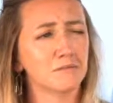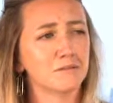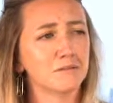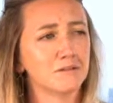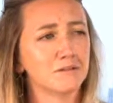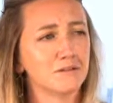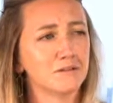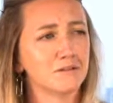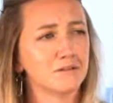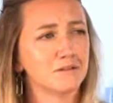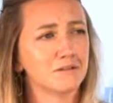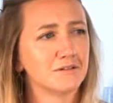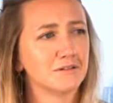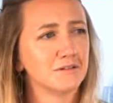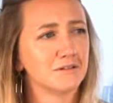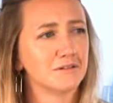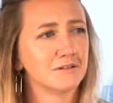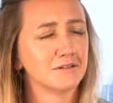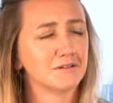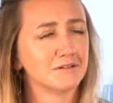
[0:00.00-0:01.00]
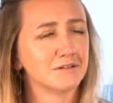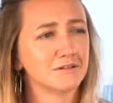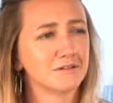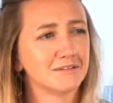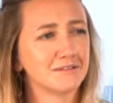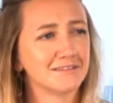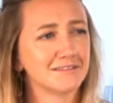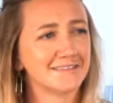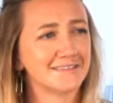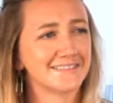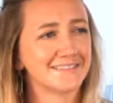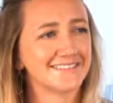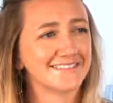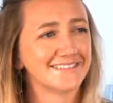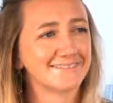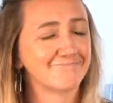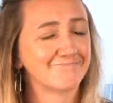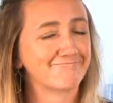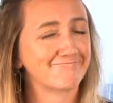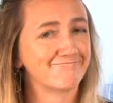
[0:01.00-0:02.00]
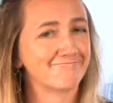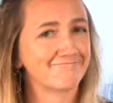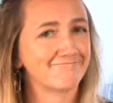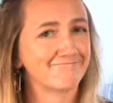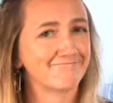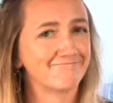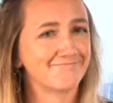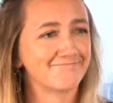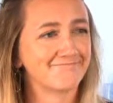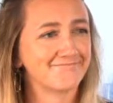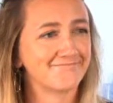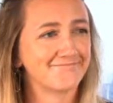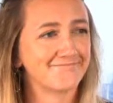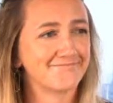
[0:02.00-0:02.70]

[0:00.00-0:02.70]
It should, right? The moon's going to cover the sun.